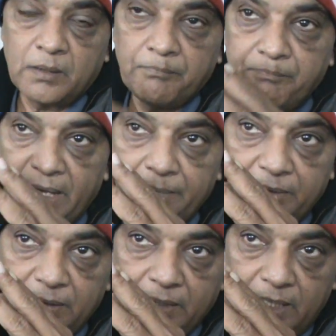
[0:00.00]

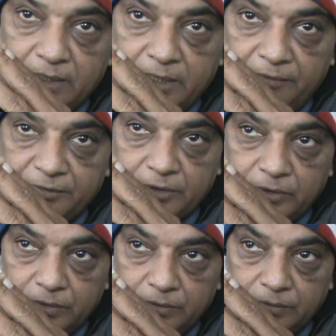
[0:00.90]
Bible not give to
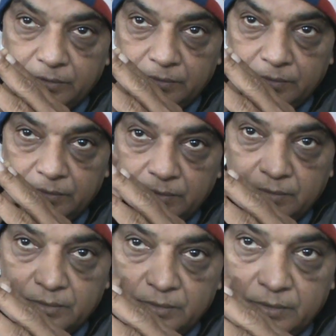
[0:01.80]
you,
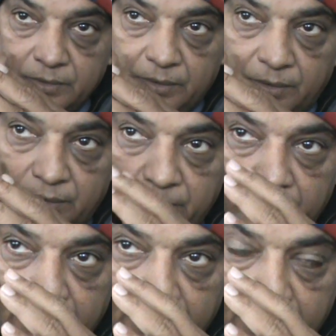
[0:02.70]
you know,
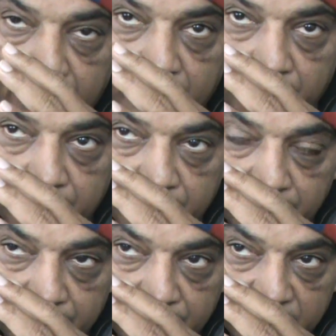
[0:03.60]

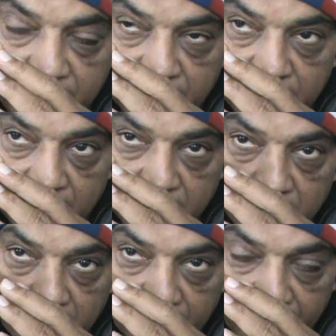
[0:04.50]

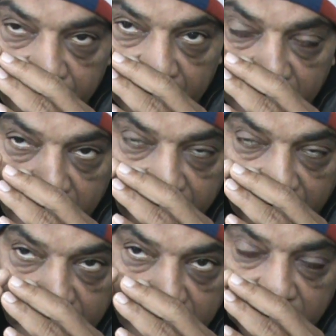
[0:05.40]
Jesus when he
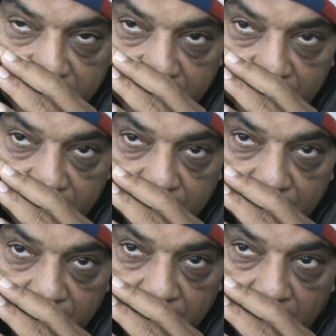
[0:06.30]
was in this earth.
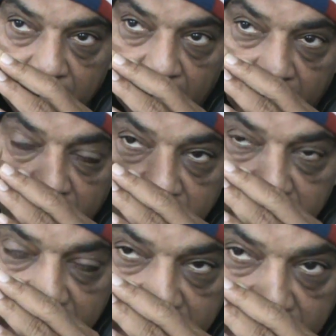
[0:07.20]
And
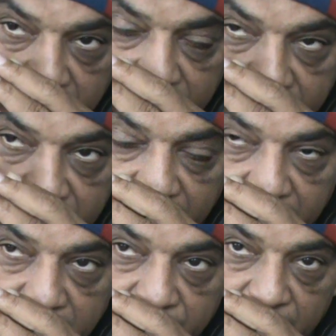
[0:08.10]
Jesus listening
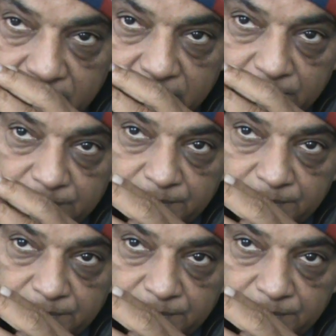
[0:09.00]
these words.